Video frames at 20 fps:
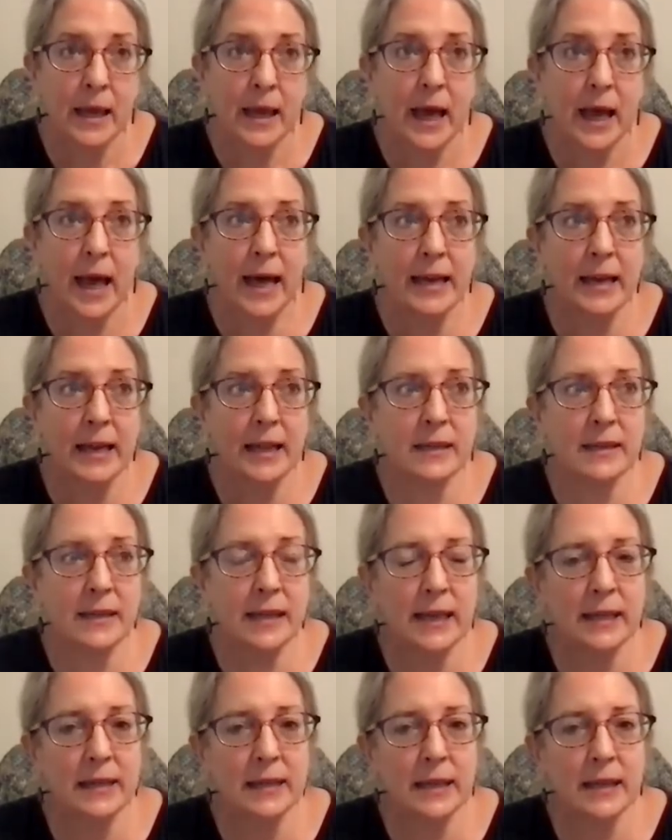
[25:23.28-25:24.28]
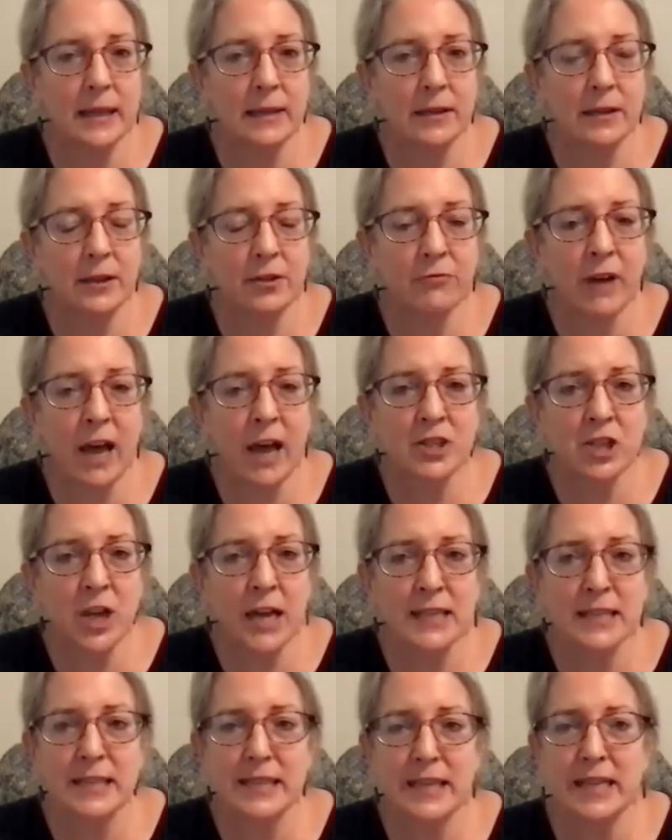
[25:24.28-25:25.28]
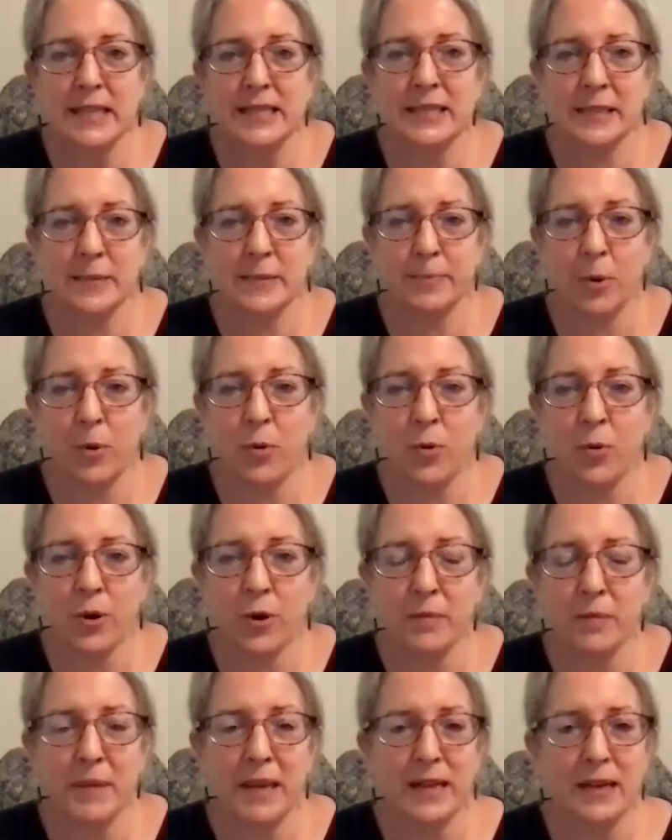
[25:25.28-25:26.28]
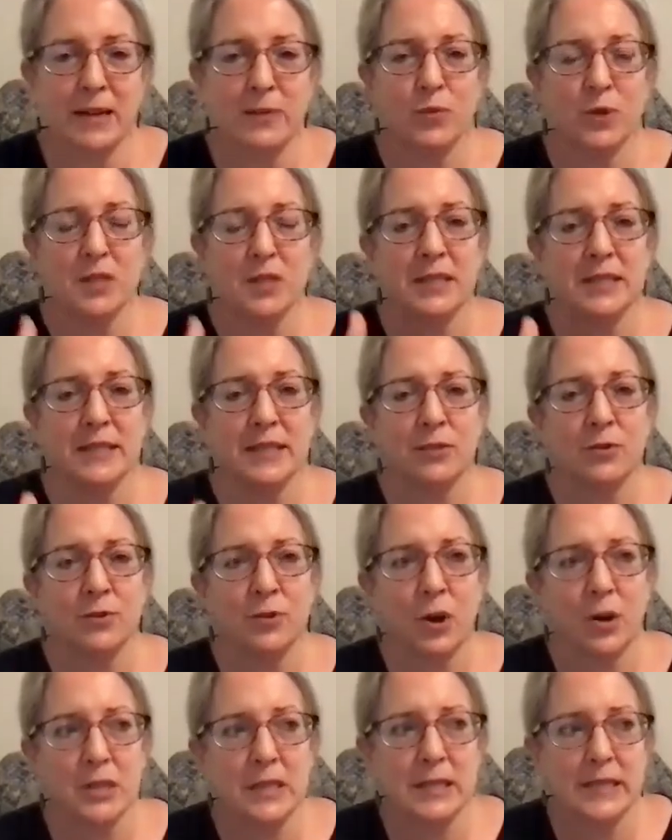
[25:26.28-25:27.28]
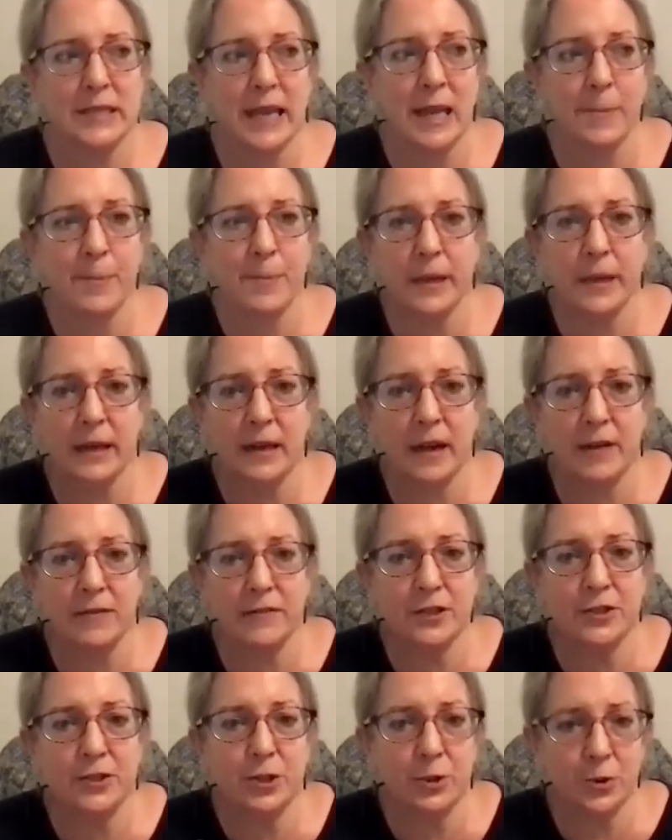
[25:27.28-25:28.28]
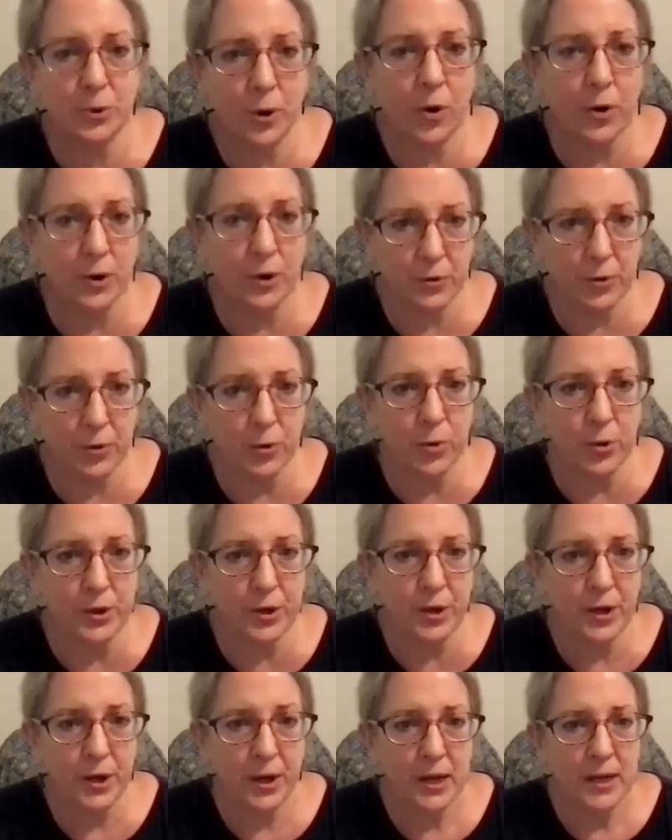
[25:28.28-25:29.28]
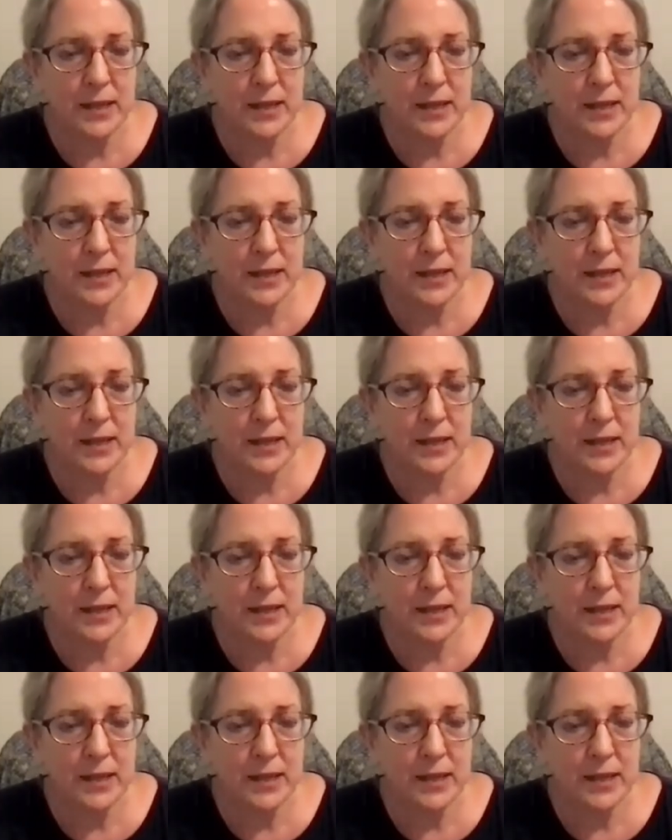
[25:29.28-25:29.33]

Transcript: And the Rajas need support, meaning we're still not stable enough to do it on our own.